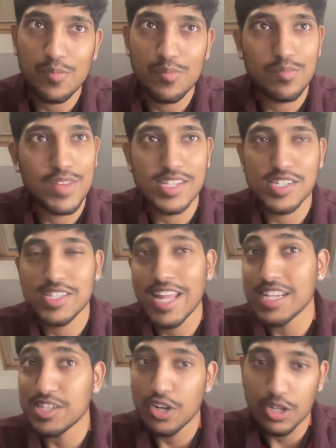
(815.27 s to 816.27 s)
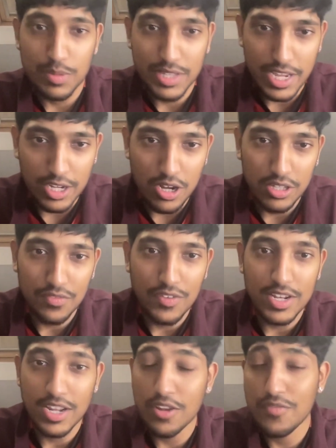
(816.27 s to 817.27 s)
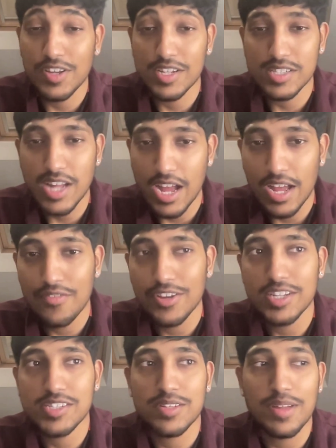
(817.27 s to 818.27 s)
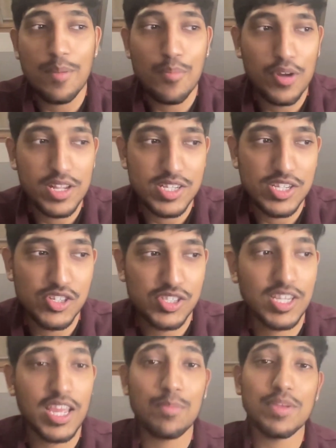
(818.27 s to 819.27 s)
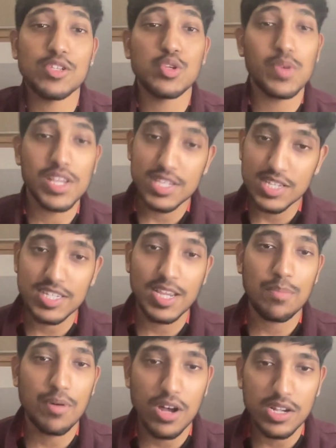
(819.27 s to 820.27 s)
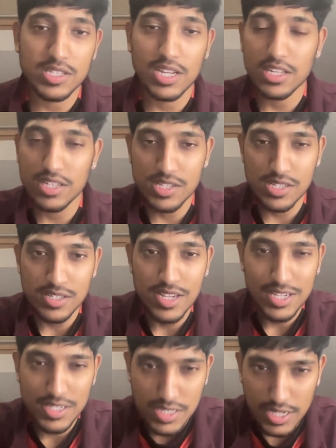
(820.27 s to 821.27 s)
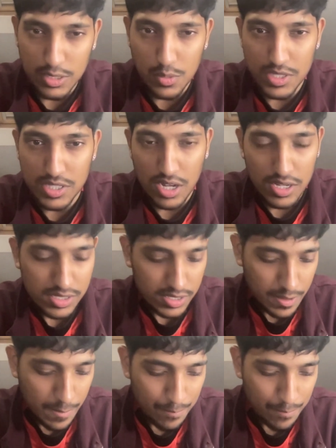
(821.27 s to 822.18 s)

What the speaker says: there's this lazy argument that he can't defend. I don't think it's that. I think it's at points he just can be too easy to get past and he doesn't stick to his task.